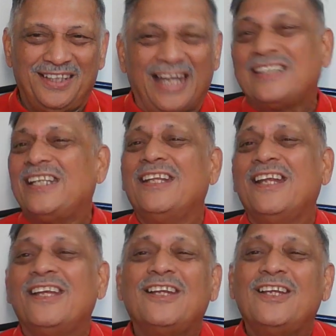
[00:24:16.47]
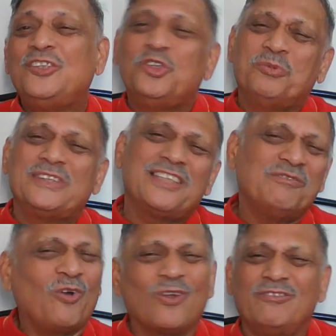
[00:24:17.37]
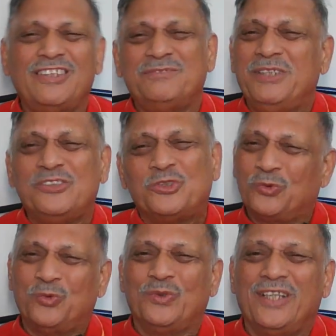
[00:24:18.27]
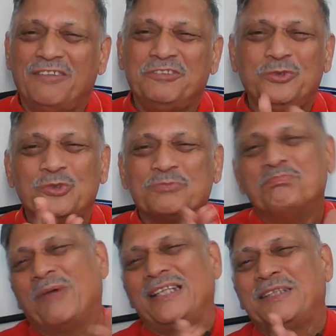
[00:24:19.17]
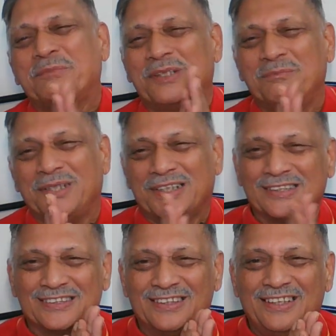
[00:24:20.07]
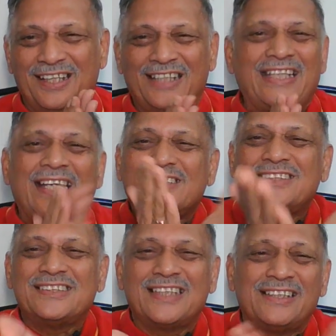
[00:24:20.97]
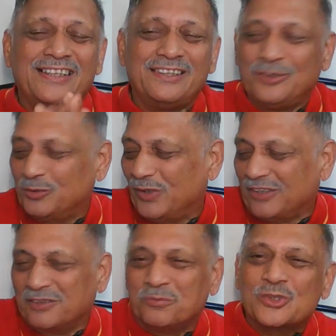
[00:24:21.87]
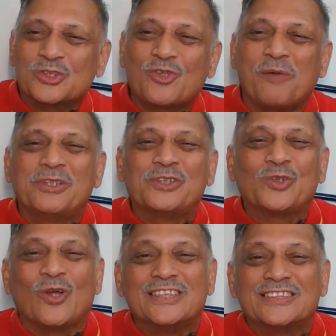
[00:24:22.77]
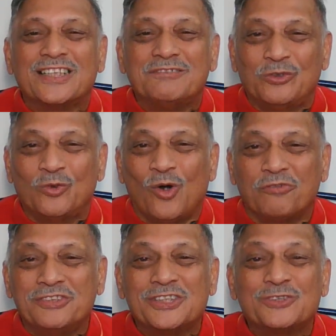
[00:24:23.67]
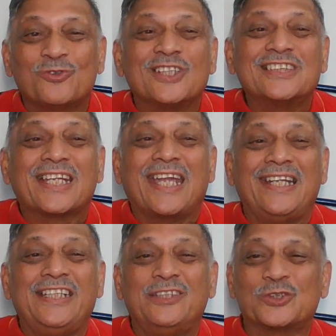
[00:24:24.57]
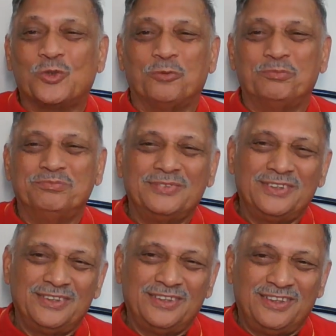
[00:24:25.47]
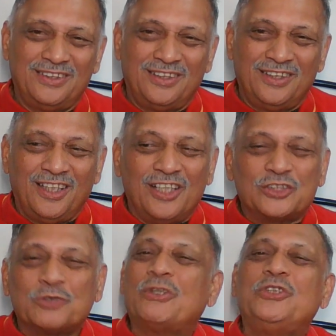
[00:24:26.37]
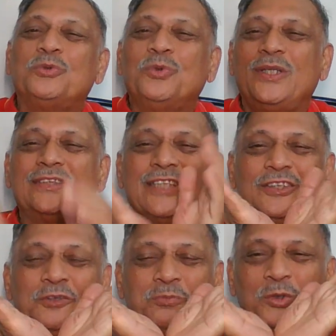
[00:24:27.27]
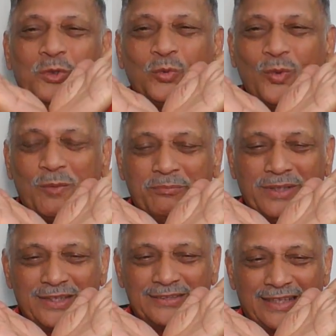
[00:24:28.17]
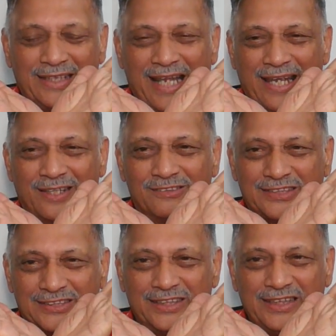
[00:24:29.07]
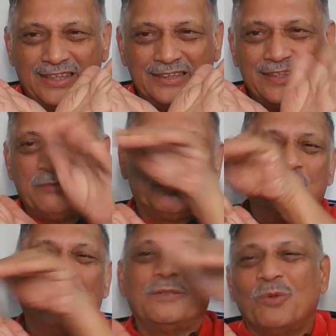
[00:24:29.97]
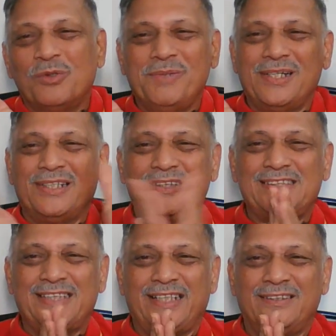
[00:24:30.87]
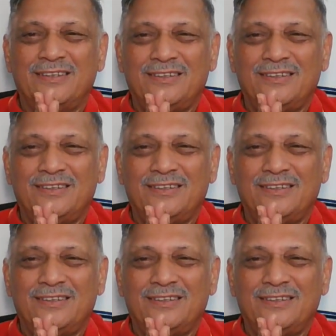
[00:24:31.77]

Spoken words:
And then humans have always been shrewd. They have used multiple mirrors. And that has resulted into one of the most common toys that we know of, which is known as the kaleidoscope. So what you do is you put two mirrors at an angle of 60 degrees and put one more mirror at the side.